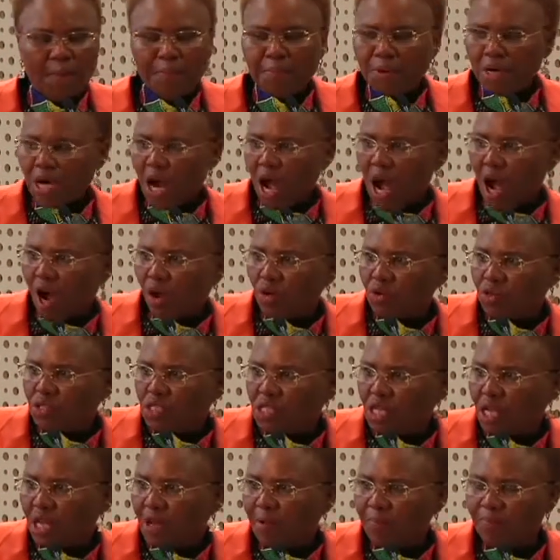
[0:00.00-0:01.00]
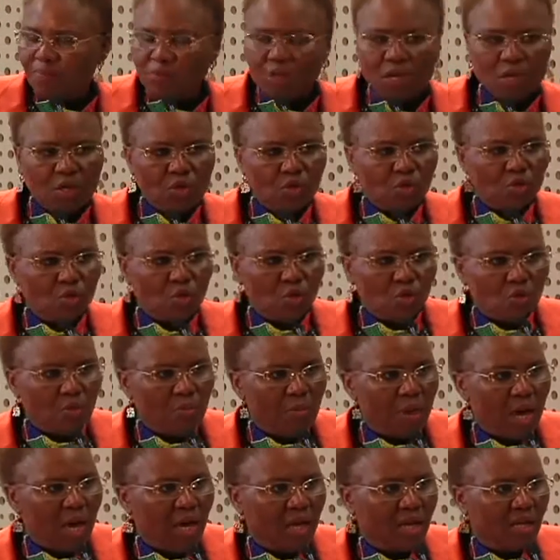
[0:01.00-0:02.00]
proud Zulu
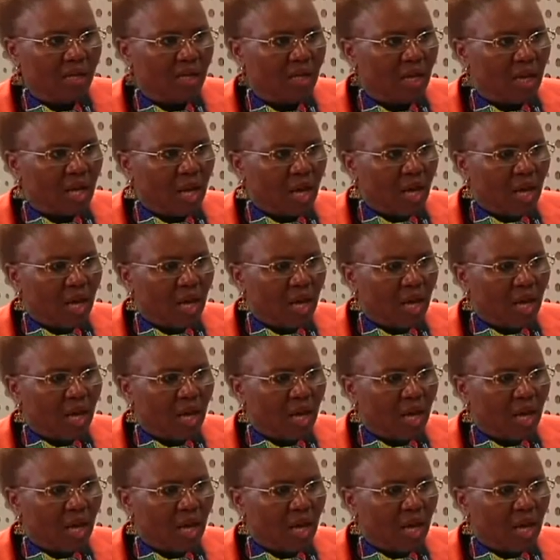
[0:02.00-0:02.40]
man.